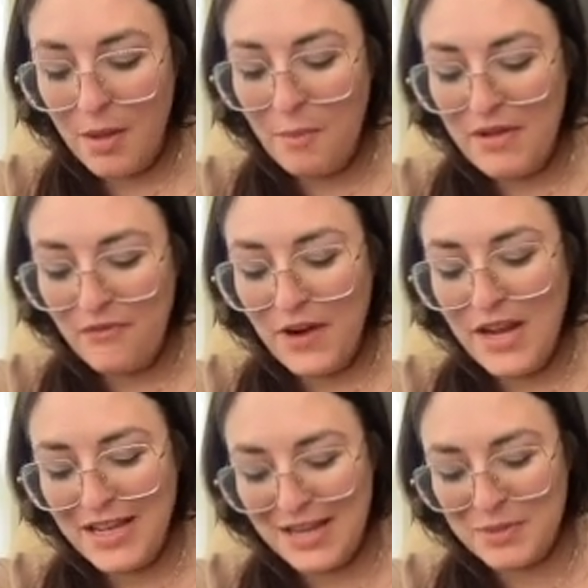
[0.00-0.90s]
My
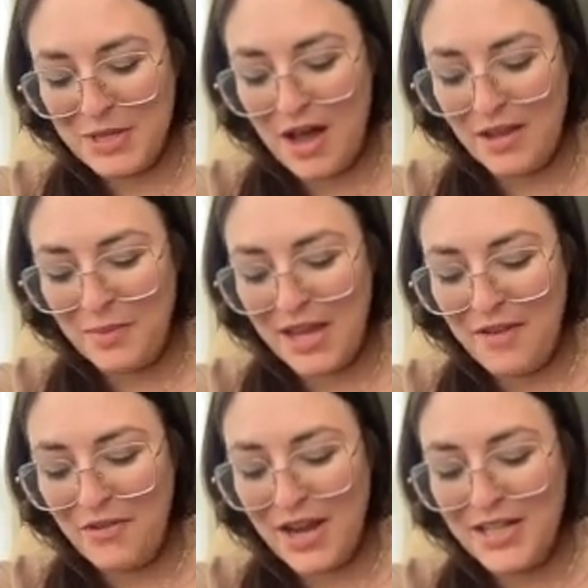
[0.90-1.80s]
friend keeps calling,
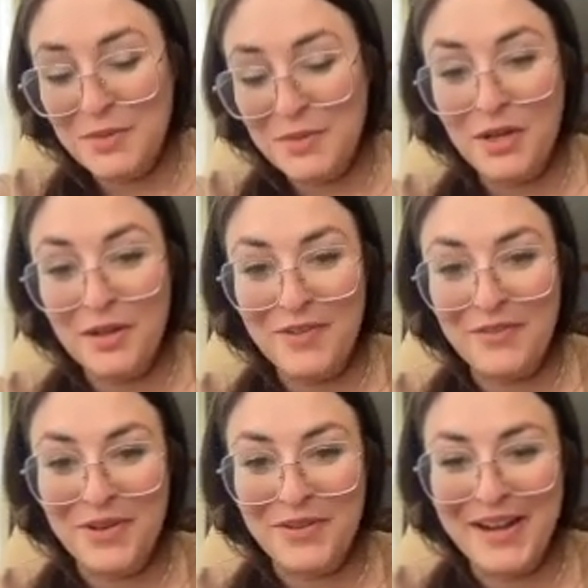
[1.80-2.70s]
put my
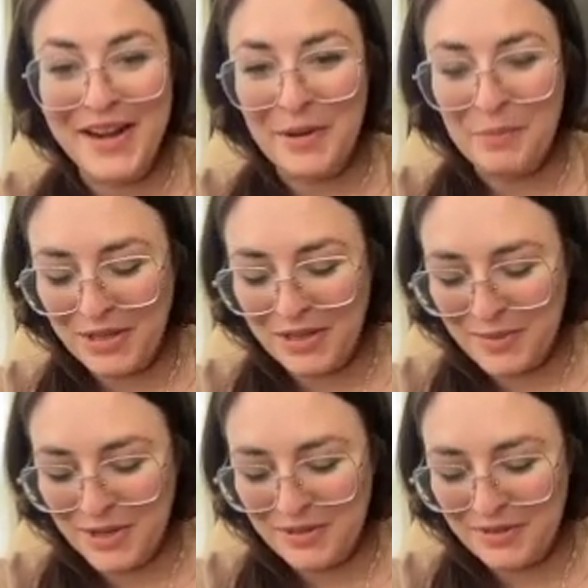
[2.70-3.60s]
phone in
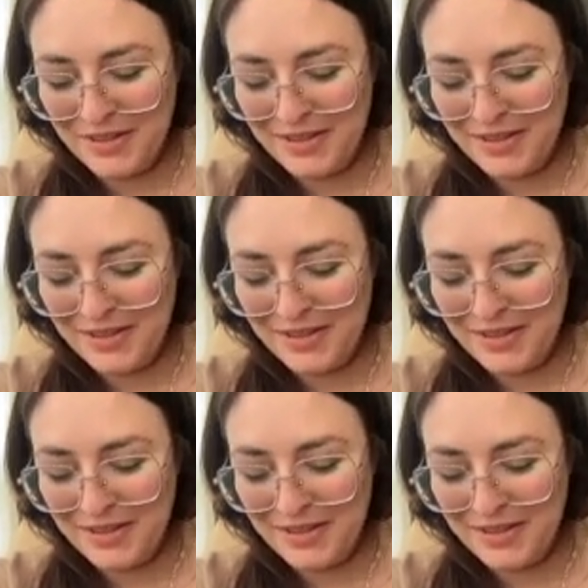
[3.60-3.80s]
airplane mode.